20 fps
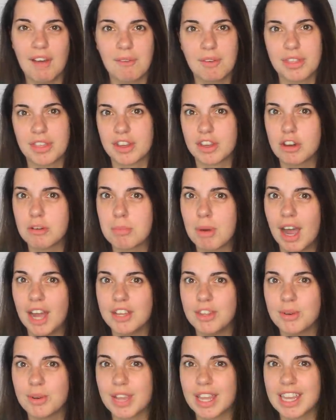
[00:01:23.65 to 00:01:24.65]
with a
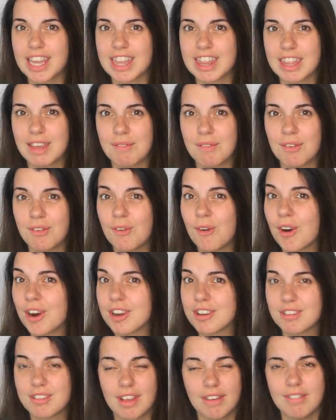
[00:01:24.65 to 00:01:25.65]
coupon you can get them
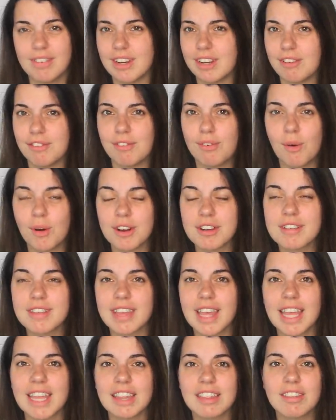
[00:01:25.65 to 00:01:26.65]
for 74
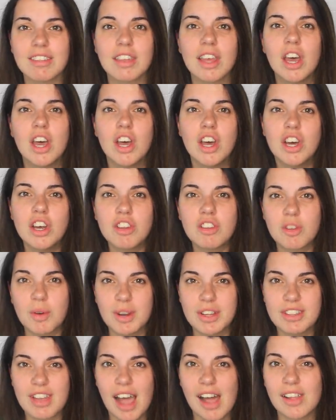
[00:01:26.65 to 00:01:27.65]
cents.
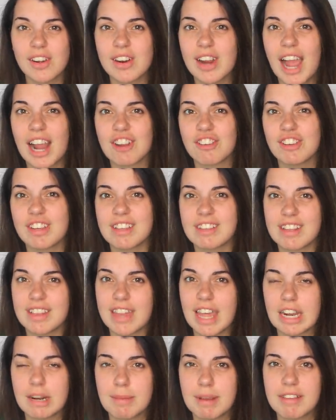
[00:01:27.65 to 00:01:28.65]
So a dollar actually isn't
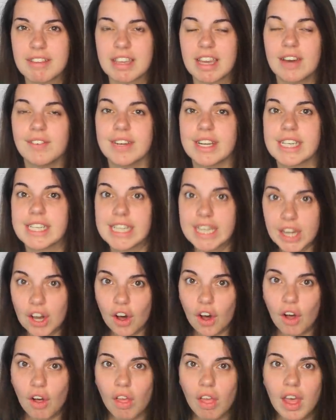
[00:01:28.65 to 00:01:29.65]
that amazing of a
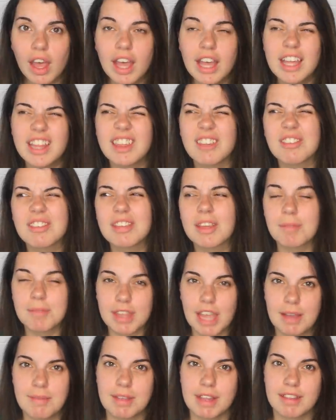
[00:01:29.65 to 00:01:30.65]
deal. Now
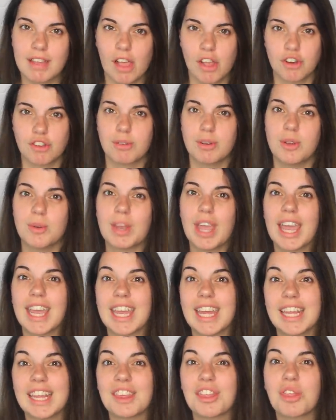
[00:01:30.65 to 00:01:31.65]
sometimes at Dollar Tree you can
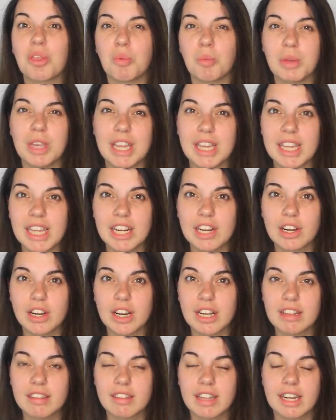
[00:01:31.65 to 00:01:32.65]
get a 3 liter
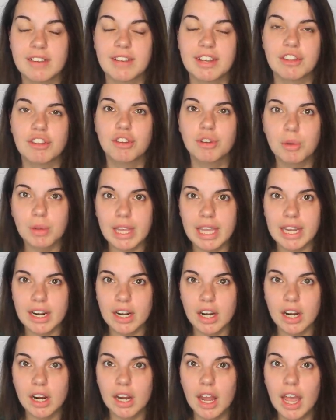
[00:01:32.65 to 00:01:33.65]
instead of a 2
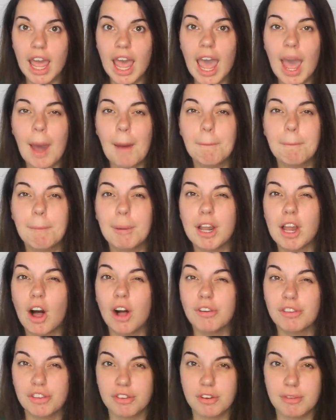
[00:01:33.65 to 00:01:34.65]
liter. But
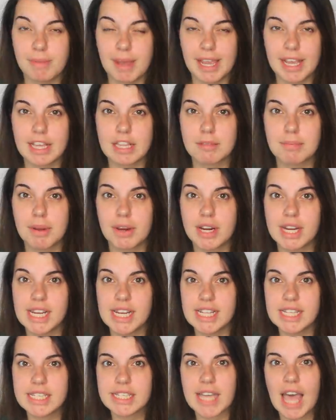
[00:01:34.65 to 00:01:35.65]
also in my
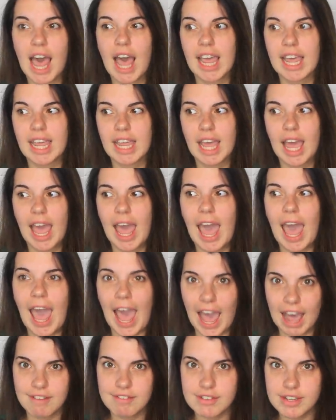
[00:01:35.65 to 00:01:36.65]
experience, I
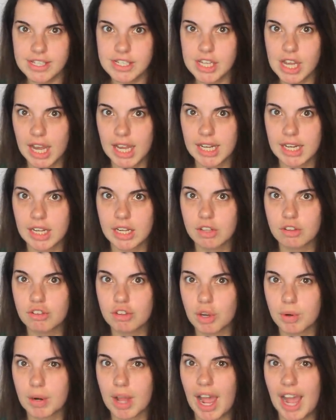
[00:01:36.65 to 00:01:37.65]
have done
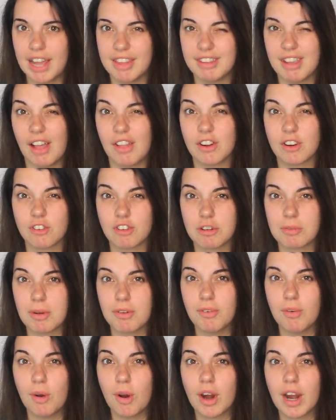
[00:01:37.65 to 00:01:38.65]
soda at Dollar Tree
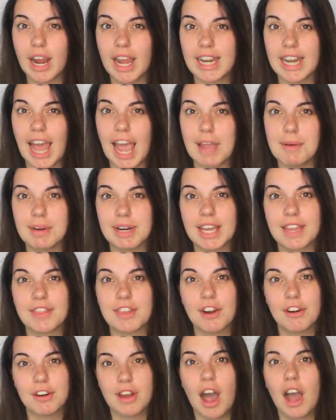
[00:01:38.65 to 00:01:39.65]
before and I would get
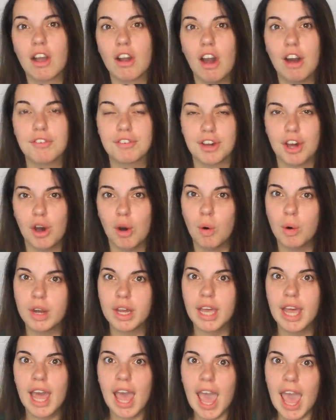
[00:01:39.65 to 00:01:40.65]
their knockoff Coke.
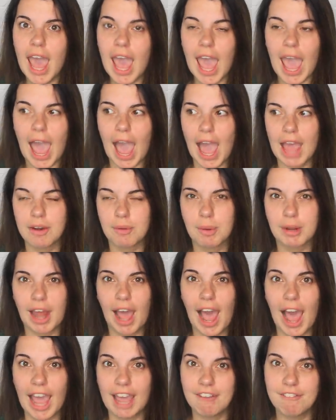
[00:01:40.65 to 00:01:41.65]
And
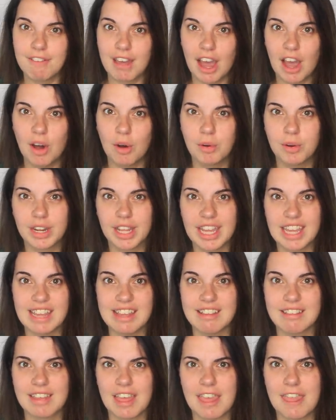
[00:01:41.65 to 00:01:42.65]
what I found
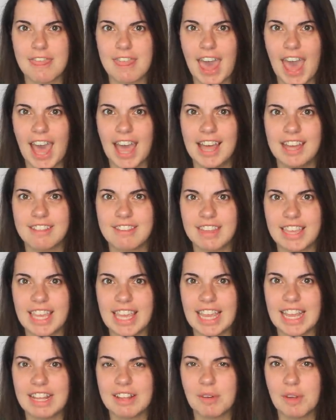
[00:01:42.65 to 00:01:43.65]
is that
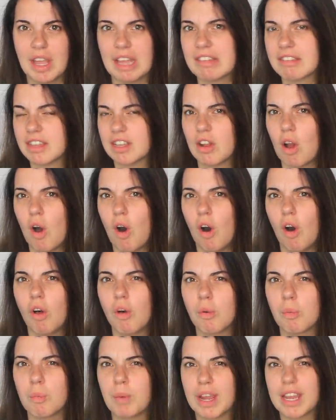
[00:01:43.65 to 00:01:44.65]
it isn't
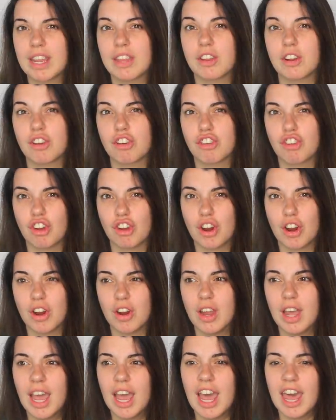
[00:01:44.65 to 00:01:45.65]
all regular
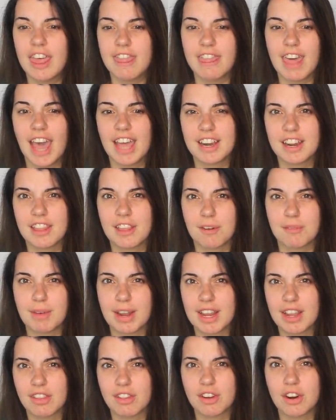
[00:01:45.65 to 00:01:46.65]
sugar that their
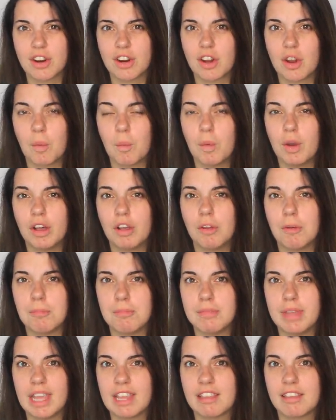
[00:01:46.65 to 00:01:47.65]
regular
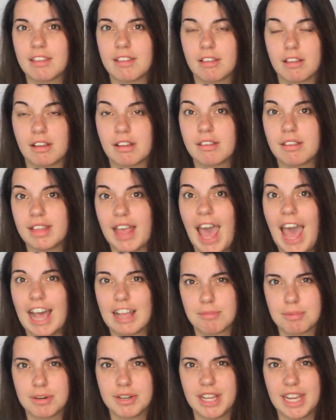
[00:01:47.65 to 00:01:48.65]
will mix
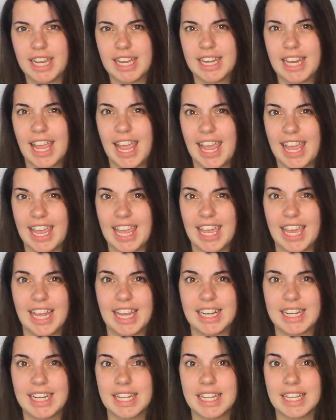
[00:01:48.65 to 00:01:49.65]
aspartame
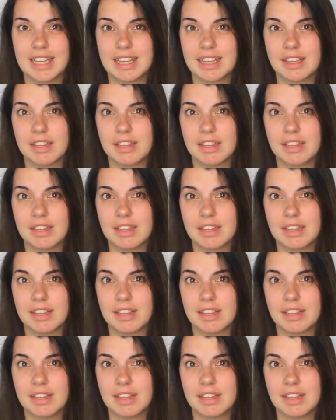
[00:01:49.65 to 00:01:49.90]
and